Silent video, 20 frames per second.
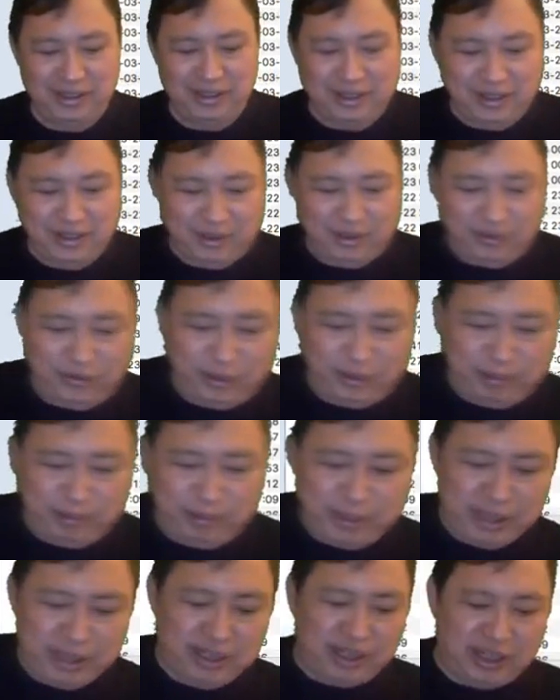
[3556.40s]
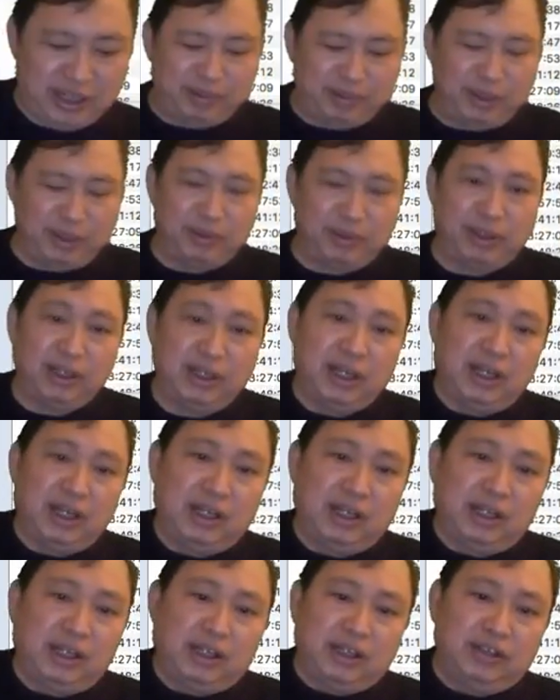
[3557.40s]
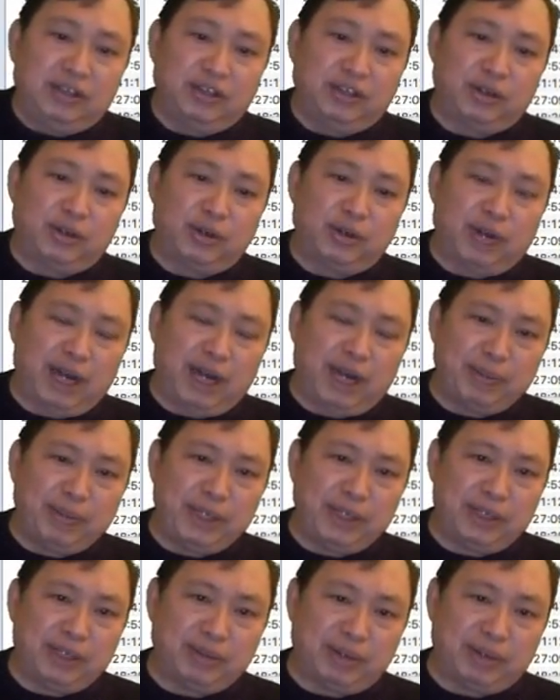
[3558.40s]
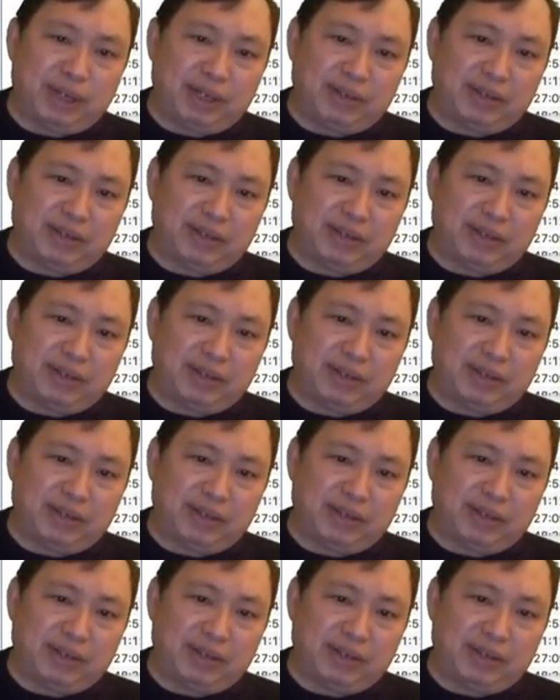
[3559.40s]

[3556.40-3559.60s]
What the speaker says: VPN IP address. So your IP address